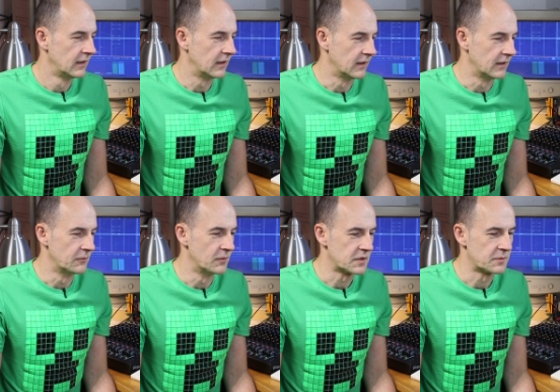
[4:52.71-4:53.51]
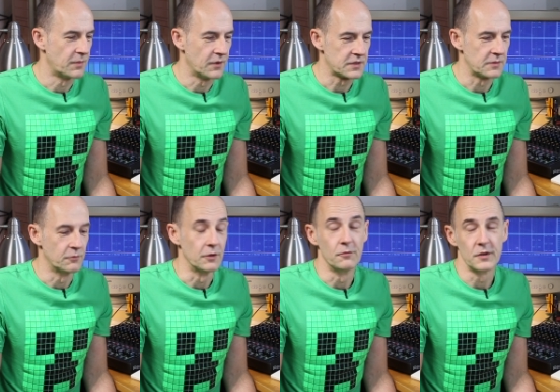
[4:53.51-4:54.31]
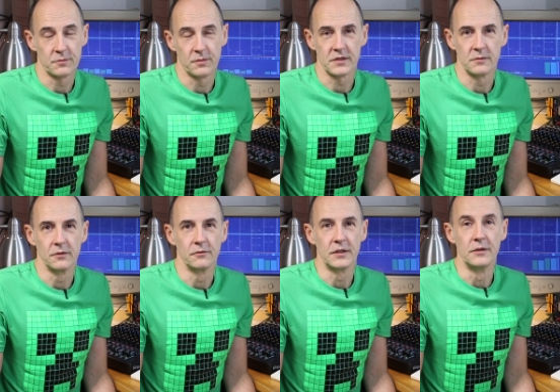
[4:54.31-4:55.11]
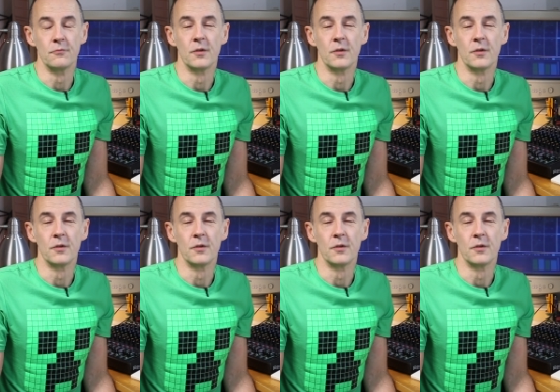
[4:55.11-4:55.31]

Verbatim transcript: uh, what's possible, what was possible in